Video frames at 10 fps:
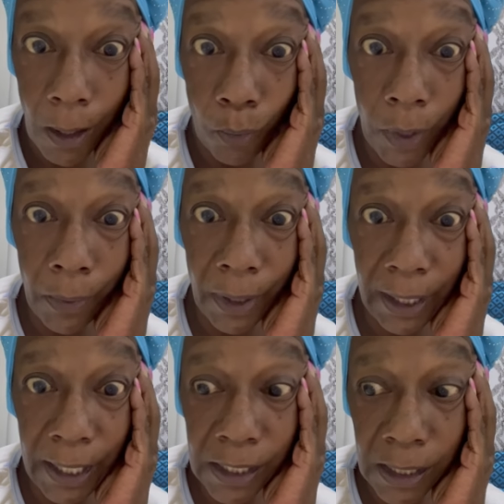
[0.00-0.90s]
We were
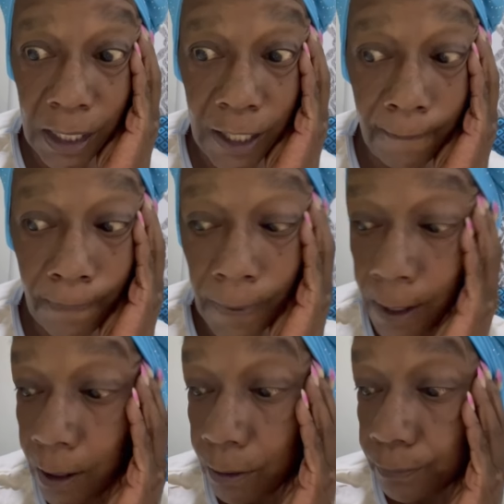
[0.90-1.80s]
listening.
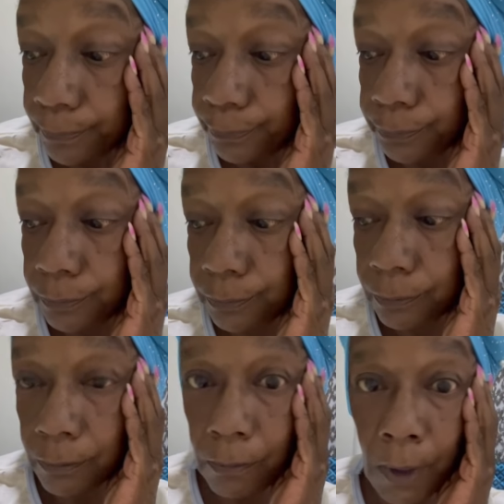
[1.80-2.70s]

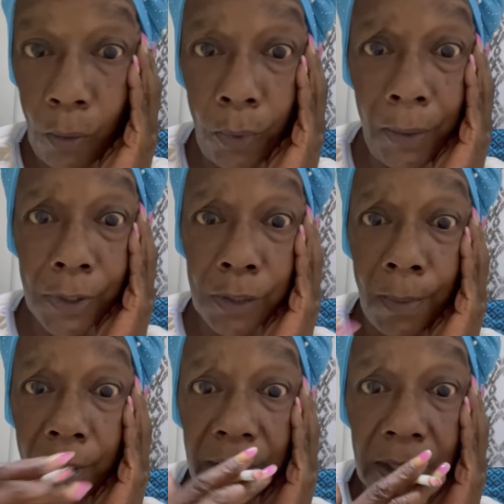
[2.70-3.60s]
We were
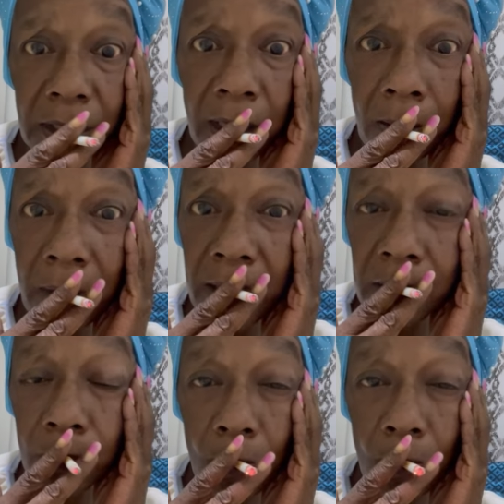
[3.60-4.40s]
smoking cigarettes.